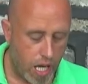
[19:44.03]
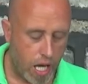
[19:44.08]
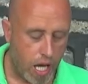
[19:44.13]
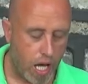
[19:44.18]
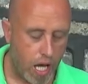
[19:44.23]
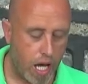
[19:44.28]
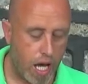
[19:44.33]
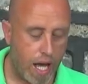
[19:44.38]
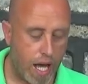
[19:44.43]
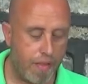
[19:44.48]

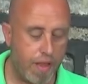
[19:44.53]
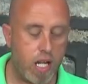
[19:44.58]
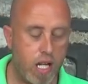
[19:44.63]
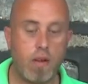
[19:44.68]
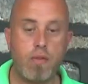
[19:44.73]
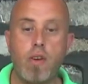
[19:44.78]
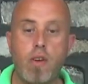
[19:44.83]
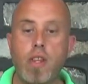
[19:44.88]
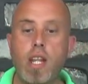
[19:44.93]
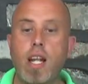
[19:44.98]
And then
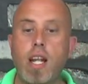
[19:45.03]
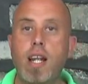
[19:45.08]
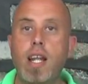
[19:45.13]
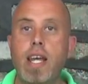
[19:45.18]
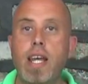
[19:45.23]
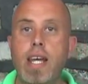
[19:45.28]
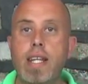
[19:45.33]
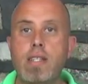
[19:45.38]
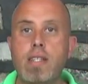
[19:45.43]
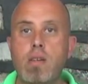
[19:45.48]
I've got the
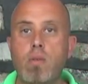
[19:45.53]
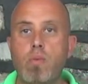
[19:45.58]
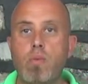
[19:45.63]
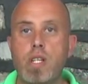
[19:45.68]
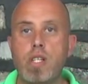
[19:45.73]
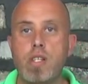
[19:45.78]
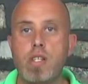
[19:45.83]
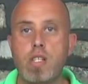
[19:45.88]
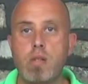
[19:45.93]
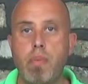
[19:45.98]
lid,
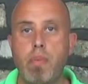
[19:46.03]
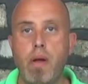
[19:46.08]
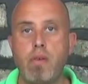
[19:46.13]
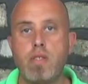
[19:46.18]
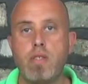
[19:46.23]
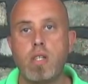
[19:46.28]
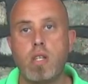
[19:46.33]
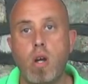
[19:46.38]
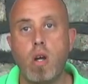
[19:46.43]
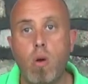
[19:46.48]
which is
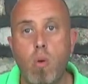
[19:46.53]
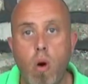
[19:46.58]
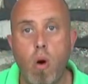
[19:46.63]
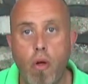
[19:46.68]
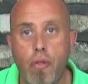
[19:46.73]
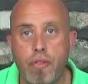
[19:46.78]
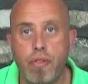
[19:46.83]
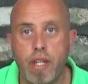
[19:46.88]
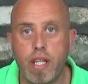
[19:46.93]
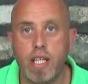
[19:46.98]
supposed to go
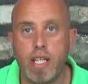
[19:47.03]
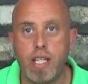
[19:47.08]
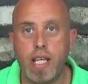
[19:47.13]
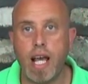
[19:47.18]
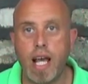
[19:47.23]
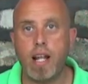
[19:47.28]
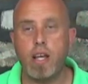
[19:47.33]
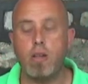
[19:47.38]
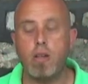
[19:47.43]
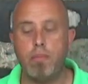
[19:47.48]
on the
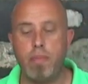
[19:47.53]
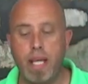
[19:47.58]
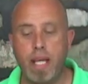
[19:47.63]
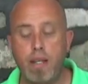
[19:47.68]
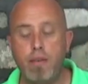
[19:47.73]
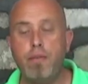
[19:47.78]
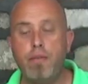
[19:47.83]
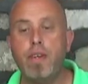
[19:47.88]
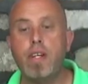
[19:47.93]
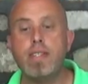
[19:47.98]
yellow
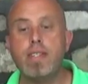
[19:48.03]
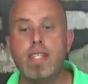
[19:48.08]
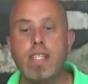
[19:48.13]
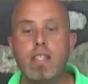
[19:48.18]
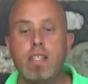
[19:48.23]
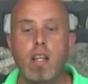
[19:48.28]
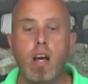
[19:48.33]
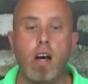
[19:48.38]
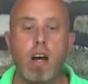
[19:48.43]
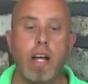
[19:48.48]

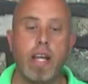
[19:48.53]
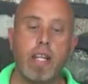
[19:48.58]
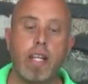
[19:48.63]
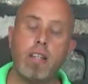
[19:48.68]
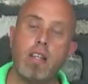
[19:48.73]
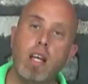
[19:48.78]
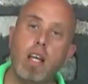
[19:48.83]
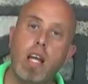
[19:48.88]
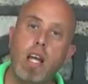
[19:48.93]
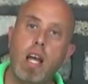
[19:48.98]

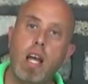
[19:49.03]
P39,